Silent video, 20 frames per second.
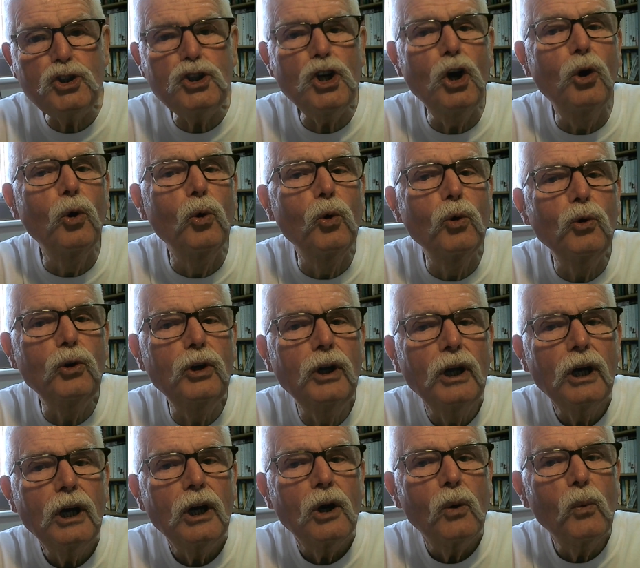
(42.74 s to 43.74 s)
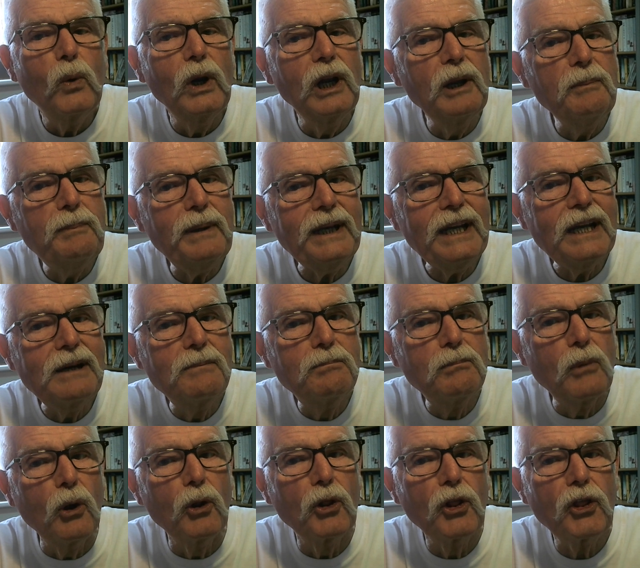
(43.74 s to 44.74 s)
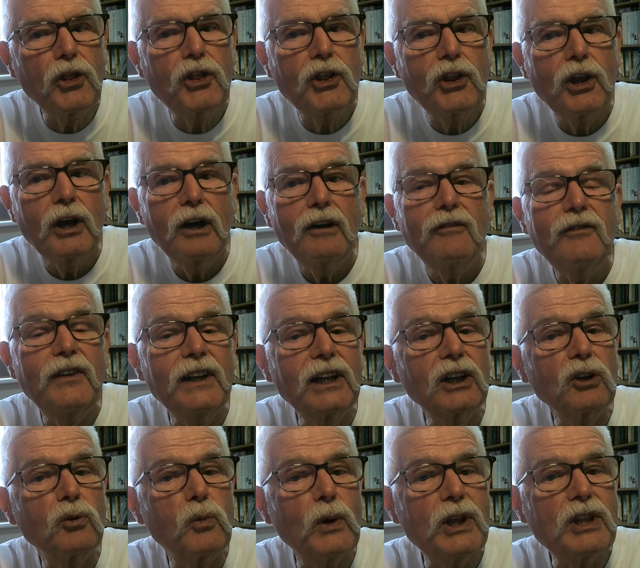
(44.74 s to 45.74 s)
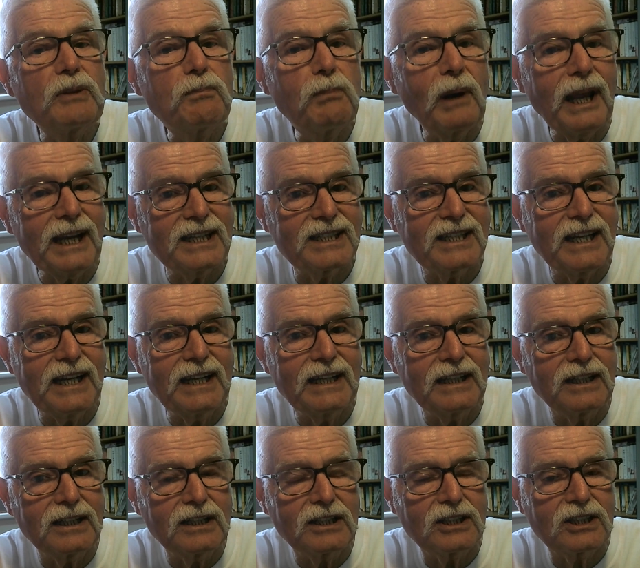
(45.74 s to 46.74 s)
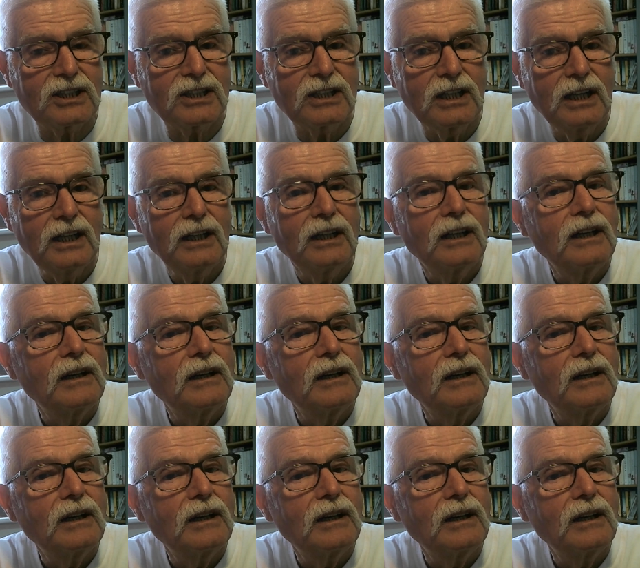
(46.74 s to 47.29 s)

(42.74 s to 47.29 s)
June will be a month filled with blessings,